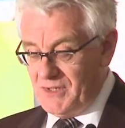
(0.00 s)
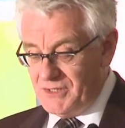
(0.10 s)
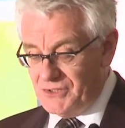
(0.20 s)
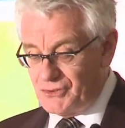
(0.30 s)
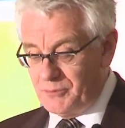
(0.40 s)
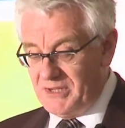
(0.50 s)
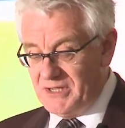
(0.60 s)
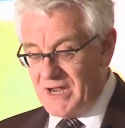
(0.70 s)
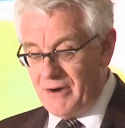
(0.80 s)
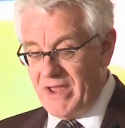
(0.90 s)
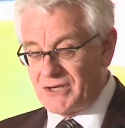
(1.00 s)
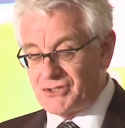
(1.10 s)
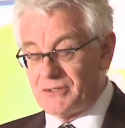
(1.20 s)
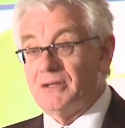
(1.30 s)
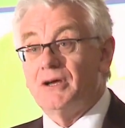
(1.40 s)
This should be a
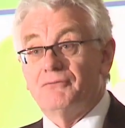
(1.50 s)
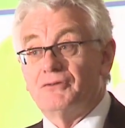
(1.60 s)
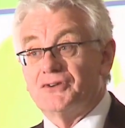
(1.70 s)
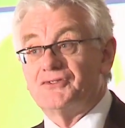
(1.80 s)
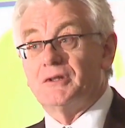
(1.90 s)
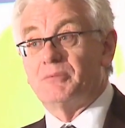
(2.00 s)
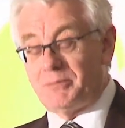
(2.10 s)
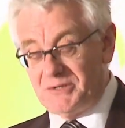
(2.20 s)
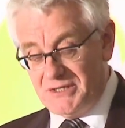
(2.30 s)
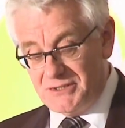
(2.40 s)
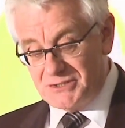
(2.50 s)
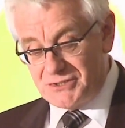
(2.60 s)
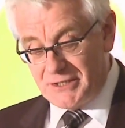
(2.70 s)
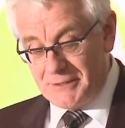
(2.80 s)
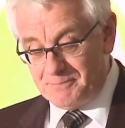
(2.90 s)
direction for us in the property
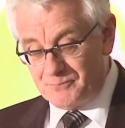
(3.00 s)
industry.